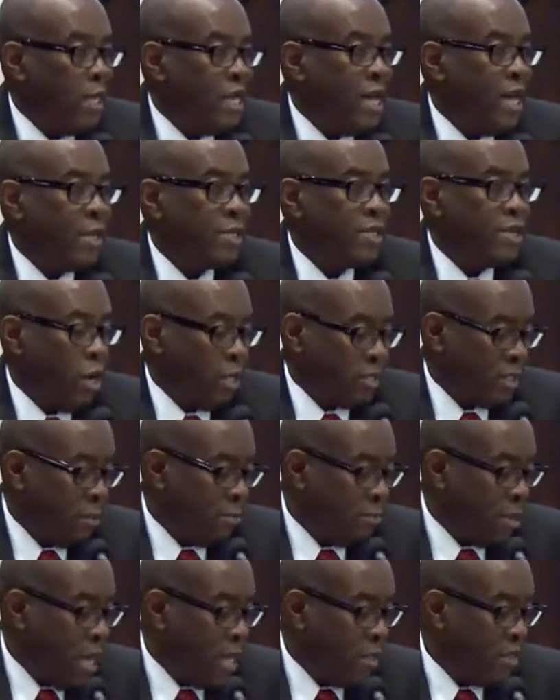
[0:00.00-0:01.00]
that talks
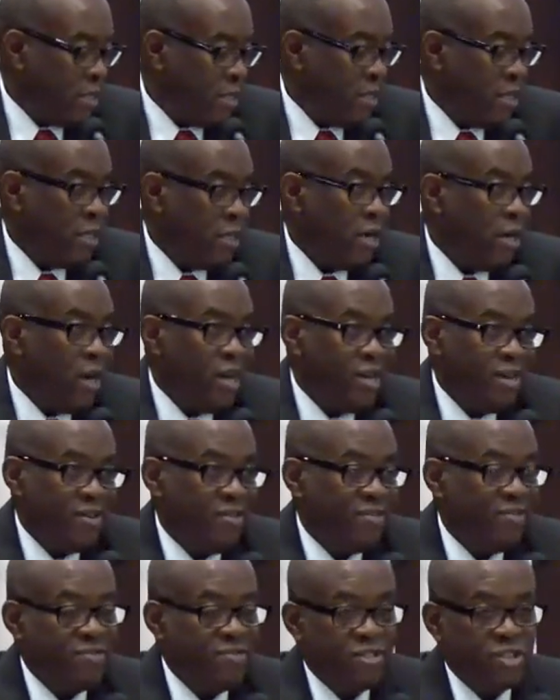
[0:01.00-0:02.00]
about
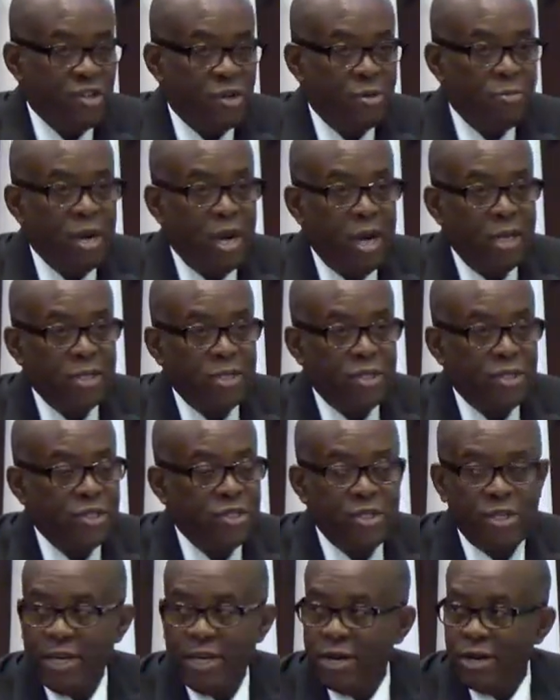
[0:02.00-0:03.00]
love so much,
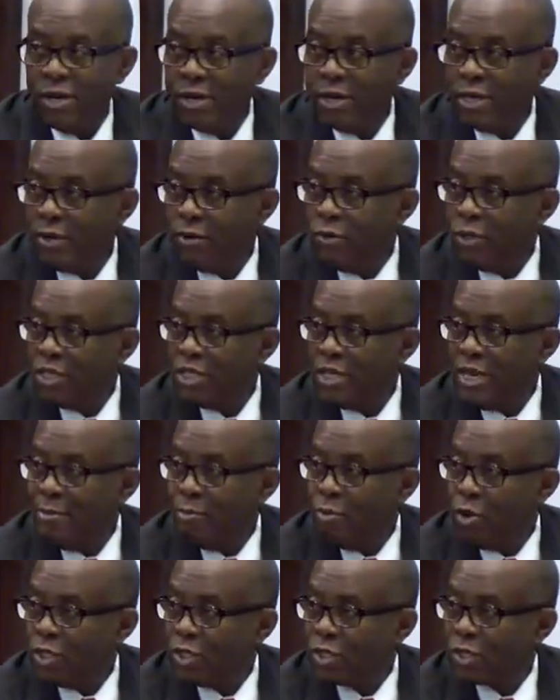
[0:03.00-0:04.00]
you know, whose name
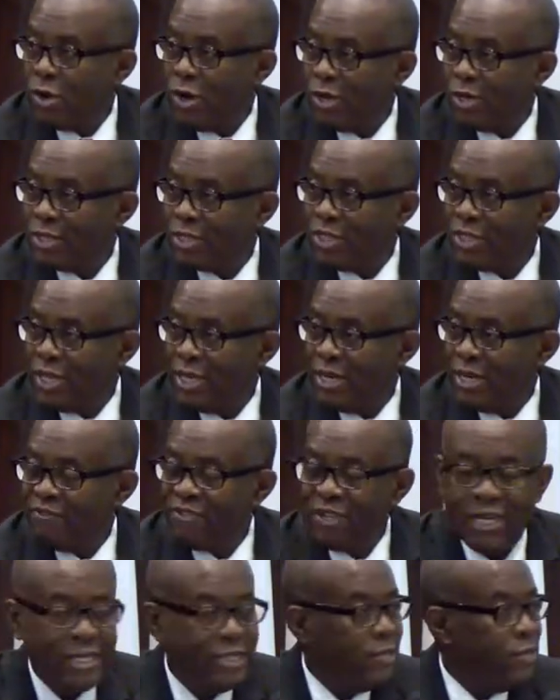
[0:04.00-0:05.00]
was called Son of
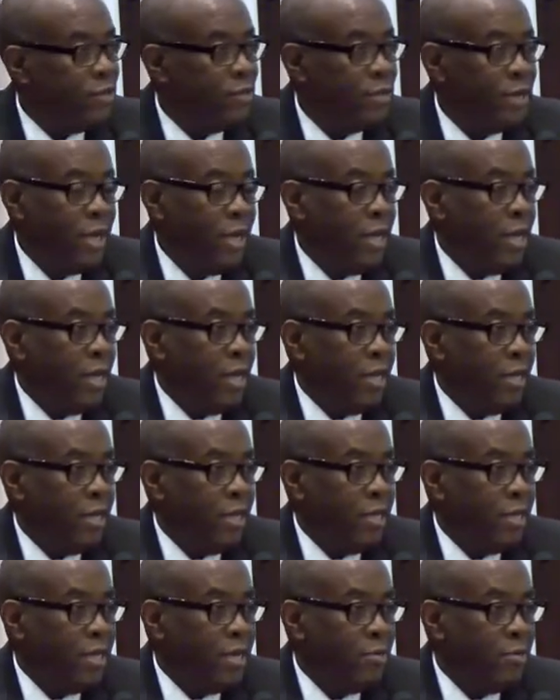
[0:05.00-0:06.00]
Thunder,
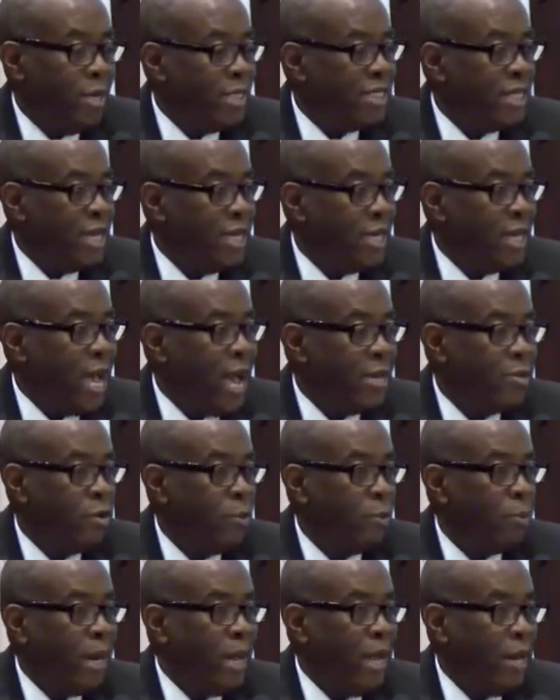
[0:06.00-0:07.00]
he, he was not a guy you
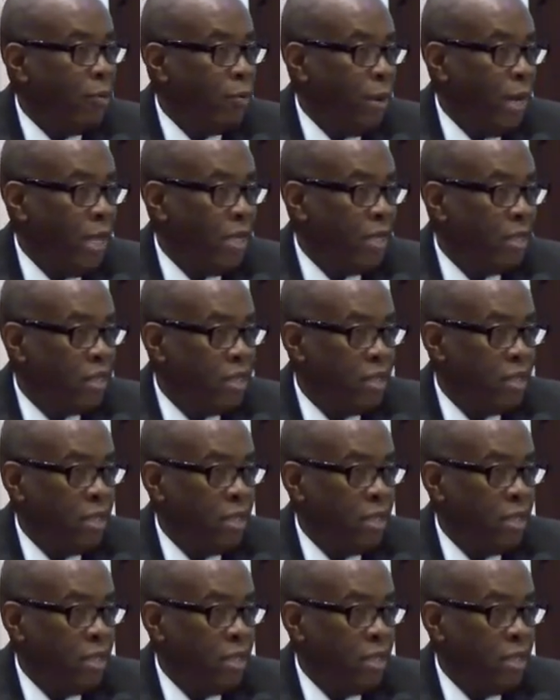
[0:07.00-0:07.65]
played with.